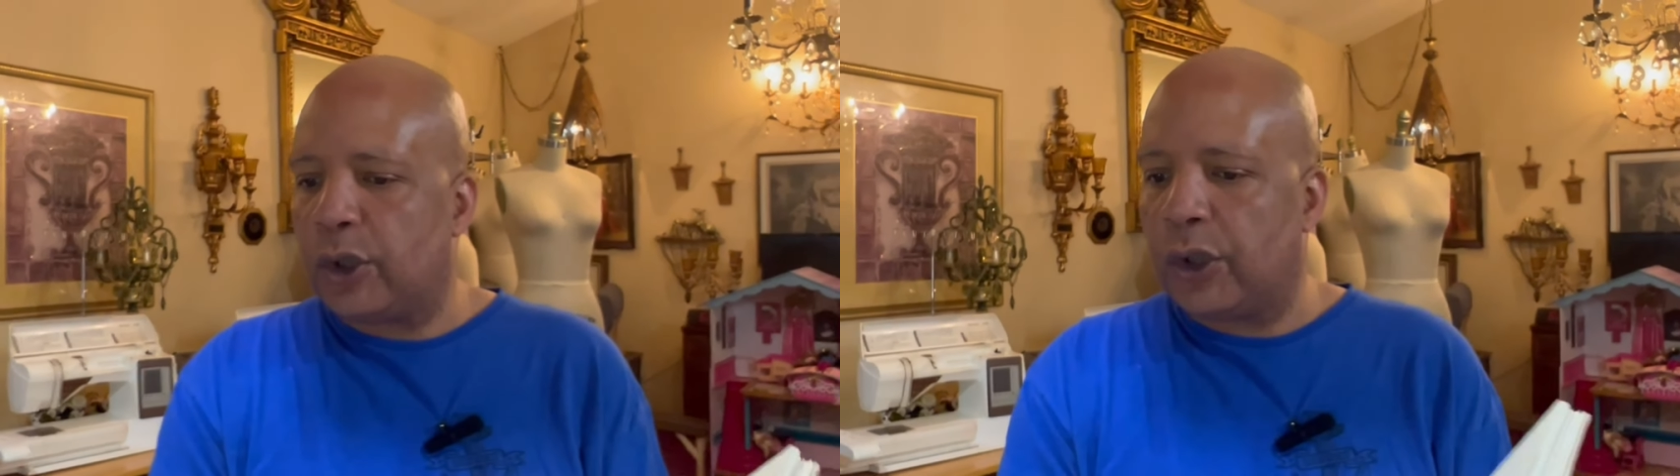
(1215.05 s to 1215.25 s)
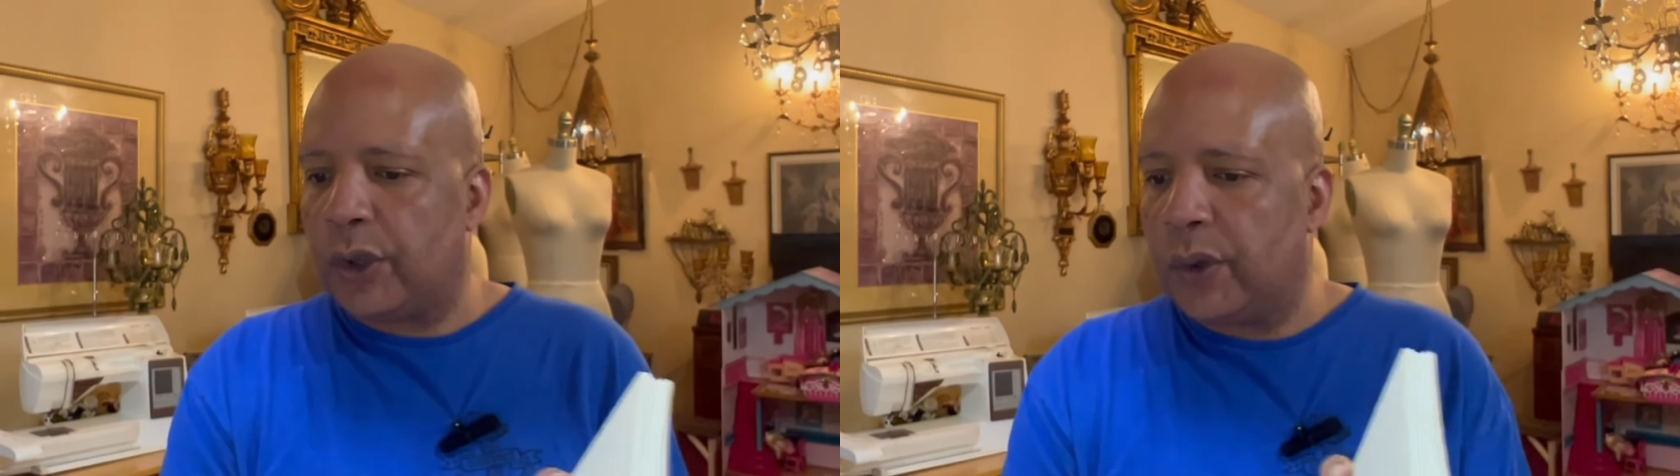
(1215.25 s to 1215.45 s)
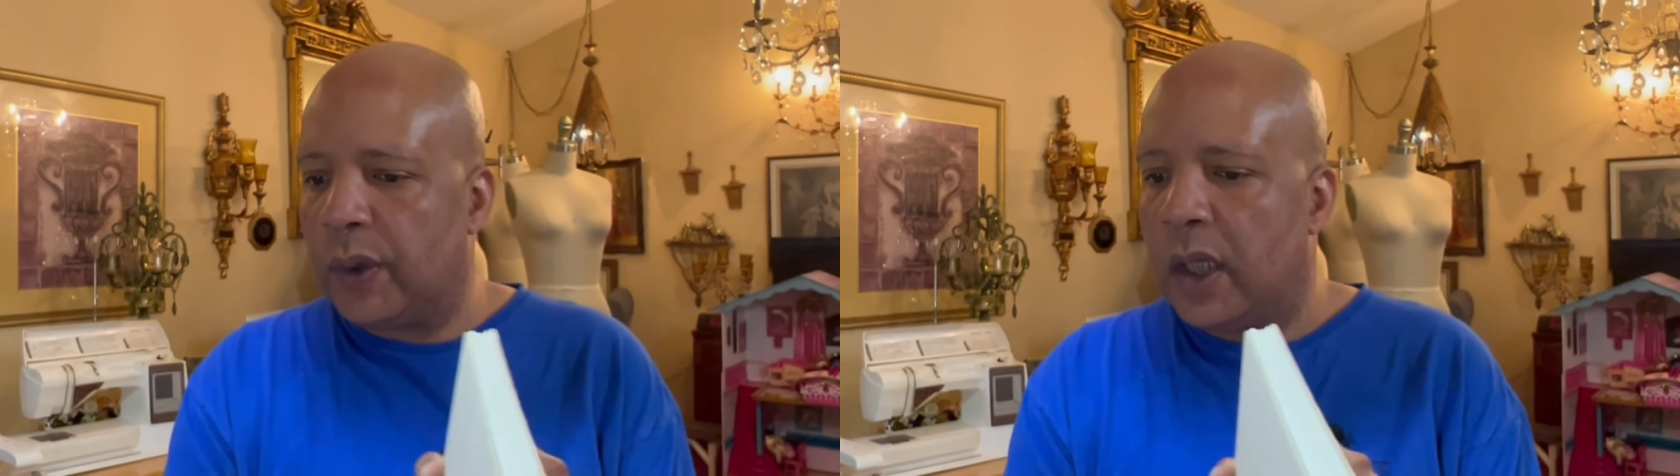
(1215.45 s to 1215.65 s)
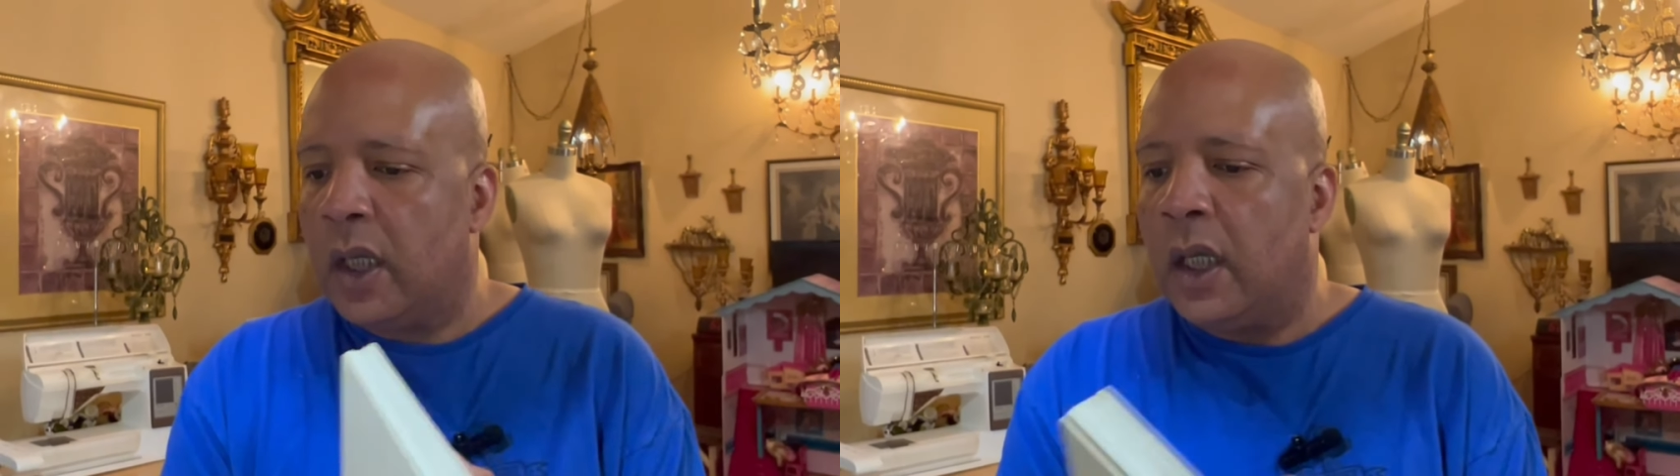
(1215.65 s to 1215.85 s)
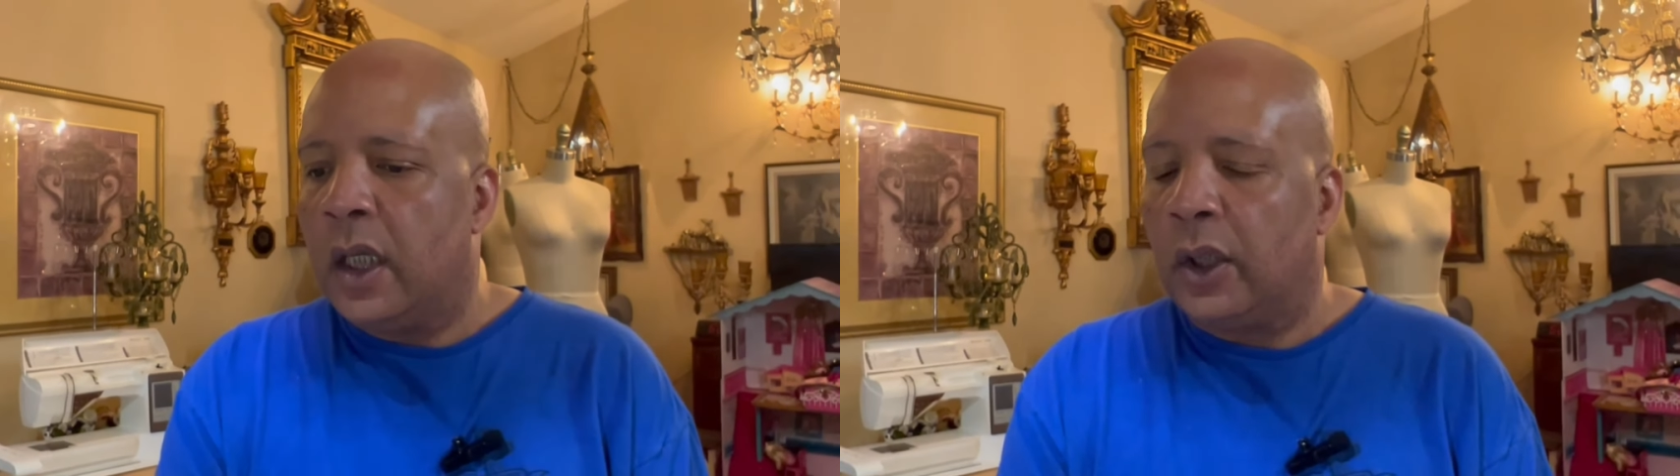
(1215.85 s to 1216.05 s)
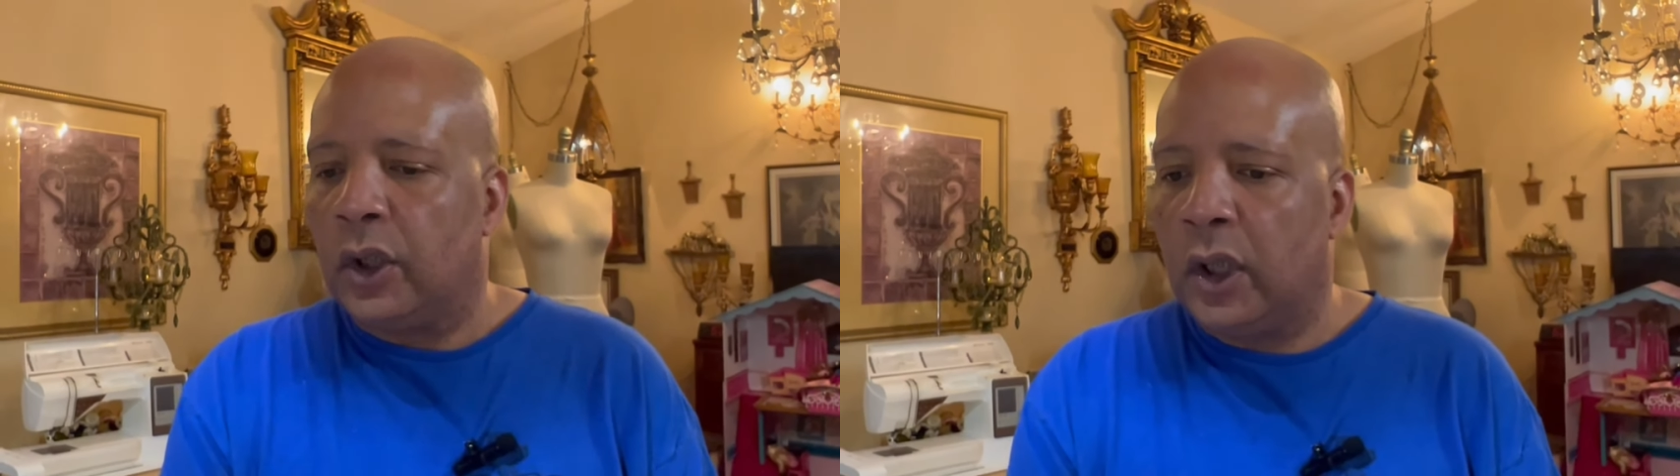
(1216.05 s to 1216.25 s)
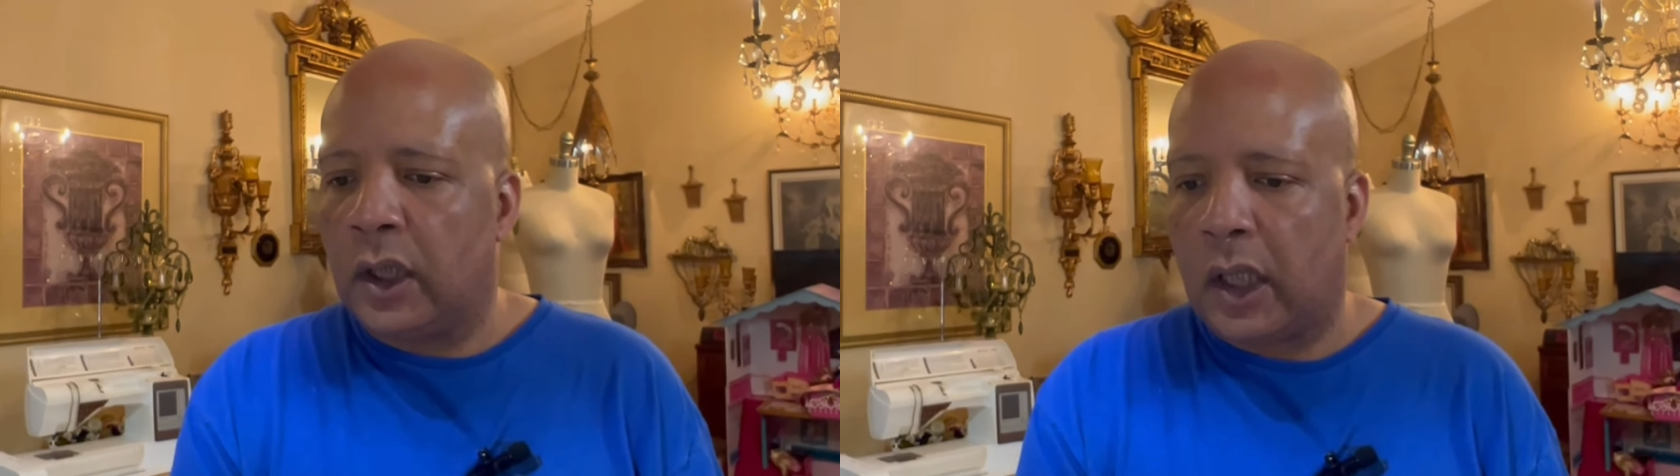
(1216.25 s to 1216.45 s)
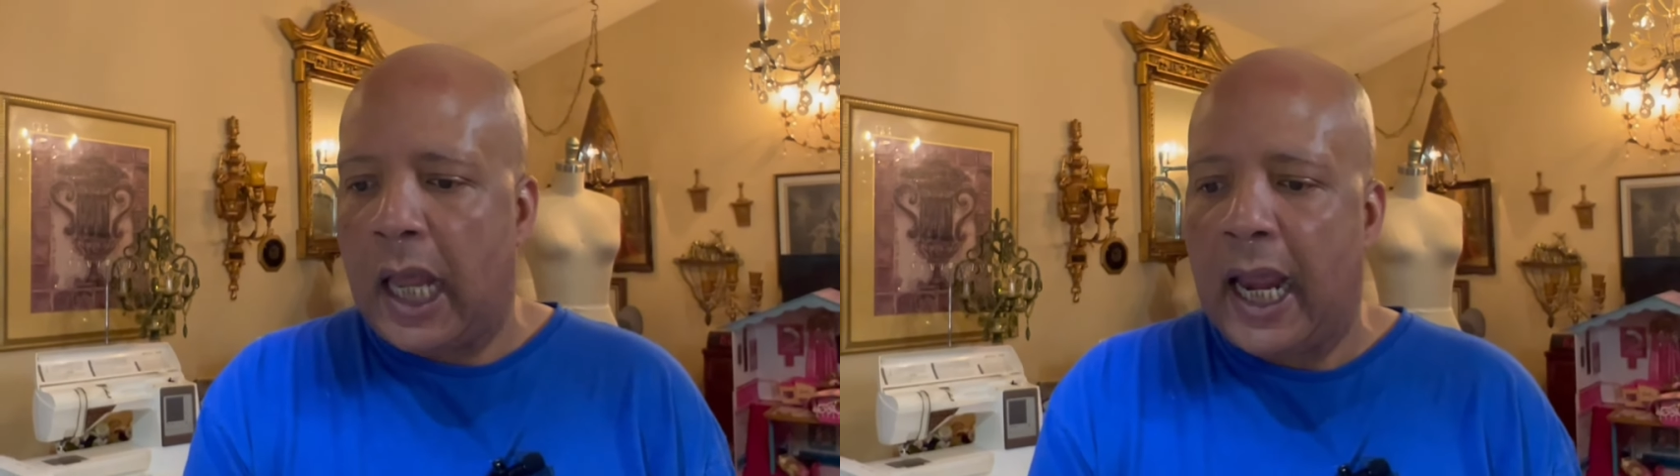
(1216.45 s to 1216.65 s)
to
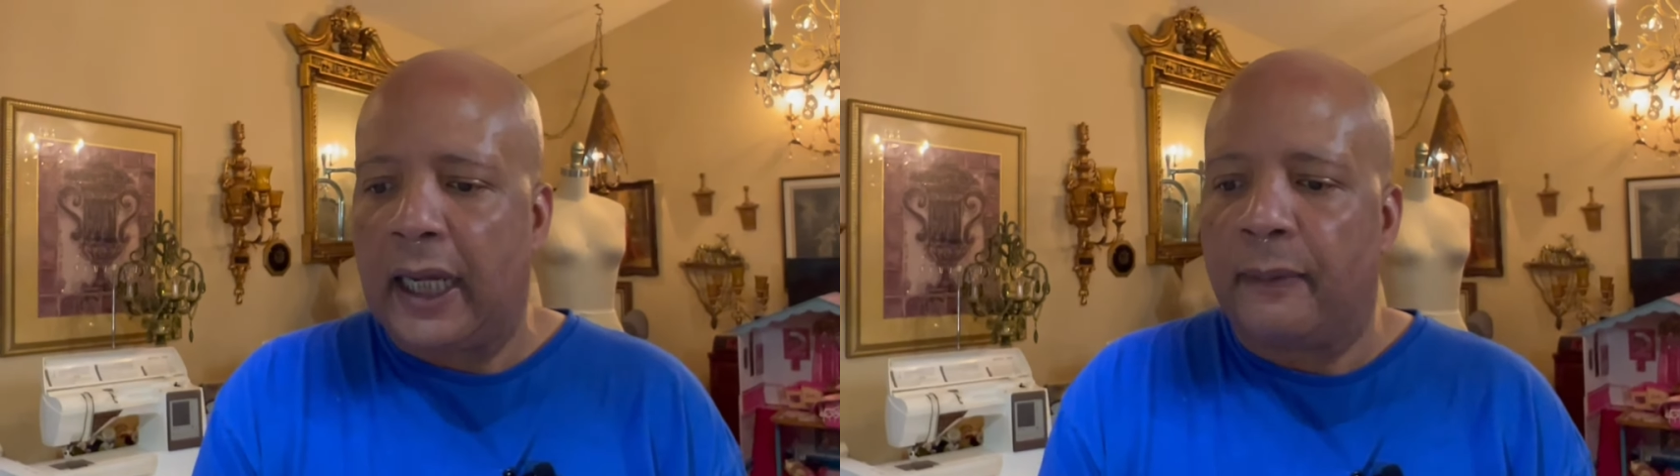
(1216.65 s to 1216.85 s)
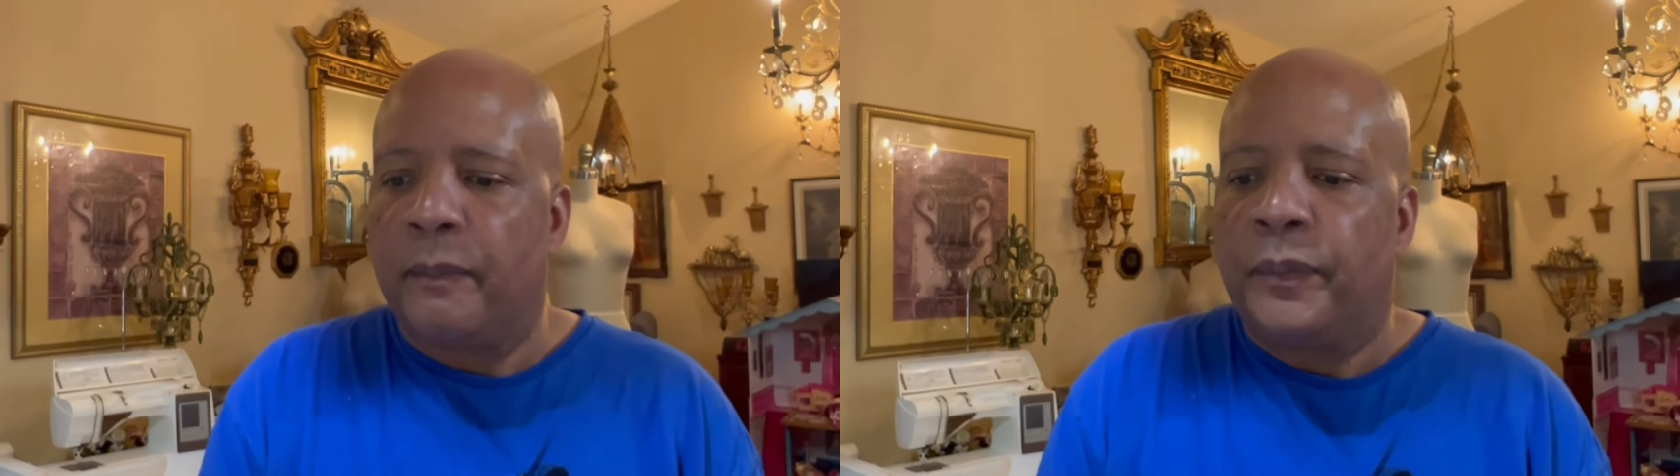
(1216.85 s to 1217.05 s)
look like.